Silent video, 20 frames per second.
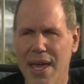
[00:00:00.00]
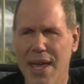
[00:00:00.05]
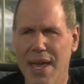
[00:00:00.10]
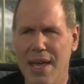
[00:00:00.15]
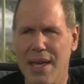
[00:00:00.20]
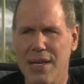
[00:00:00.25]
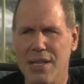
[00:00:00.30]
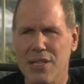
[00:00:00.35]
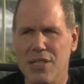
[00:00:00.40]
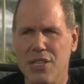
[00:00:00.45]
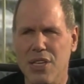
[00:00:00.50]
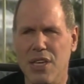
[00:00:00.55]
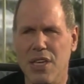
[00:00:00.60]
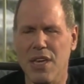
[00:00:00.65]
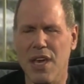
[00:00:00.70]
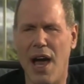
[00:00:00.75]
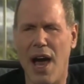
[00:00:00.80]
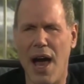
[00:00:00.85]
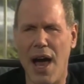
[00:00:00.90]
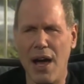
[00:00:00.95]
Is
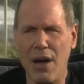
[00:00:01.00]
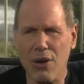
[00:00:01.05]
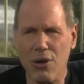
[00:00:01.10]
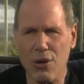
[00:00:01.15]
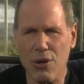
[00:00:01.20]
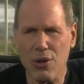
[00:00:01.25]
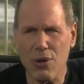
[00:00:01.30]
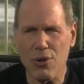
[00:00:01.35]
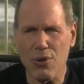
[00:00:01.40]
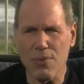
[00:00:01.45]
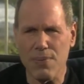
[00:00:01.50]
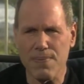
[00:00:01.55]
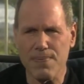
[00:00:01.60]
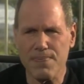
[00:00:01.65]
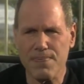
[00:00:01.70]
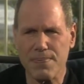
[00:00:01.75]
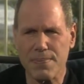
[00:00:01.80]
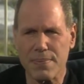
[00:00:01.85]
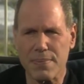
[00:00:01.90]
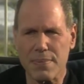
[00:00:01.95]
Yahoo
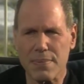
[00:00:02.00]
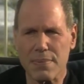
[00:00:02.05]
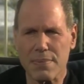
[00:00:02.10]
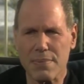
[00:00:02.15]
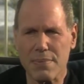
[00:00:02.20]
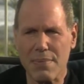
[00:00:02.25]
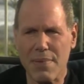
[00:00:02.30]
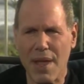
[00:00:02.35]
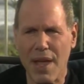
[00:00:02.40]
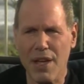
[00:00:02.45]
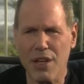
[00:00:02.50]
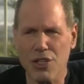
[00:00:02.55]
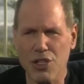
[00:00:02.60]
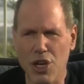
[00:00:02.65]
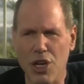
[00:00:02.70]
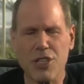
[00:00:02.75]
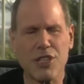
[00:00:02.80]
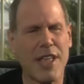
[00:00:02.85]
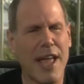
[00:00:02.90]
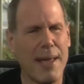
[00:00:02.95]

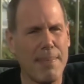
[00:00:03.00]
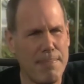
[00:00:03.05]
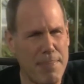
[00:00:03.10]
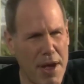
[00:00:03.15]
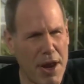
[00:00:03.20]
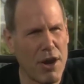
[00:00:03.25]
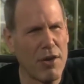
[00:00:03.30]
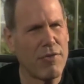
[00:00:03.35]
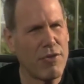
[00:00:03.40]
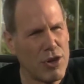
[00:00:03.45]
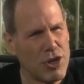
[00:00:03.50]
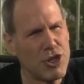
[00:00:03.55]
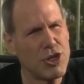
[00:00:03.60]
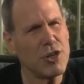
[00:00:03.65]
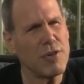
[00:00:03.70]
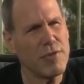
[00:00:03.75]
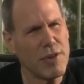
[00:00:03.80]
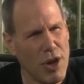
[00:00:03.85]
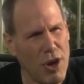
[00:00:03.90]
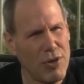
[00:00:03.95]
just a better
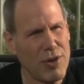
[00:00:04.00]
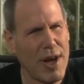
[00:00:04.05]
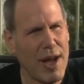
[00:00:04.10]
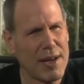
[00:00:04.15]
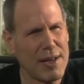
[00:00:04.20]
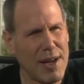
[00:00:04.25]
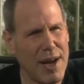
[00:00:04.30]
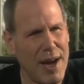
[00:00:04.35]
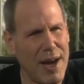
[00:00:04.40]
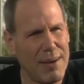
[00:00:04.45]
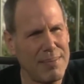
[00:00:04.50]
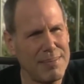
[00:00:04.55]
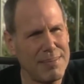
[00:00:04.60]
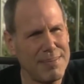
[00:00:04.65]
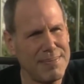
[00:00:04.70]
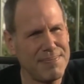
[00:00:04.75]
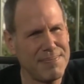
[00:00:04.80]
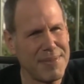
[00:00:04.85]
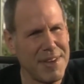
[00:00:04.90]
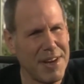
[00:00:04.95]
version of Go.com?
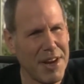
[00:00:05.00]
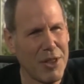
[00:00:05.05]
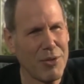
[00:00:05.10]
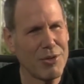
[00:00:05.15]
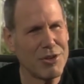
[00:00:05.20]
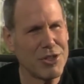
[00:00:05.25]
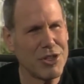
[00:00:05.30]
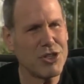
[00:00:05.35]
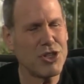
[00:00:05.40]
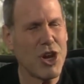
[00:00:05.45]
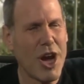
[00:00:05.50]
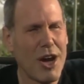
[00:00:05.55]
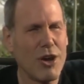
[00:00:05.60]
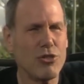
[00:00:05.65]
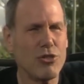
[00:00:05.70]
In other words, is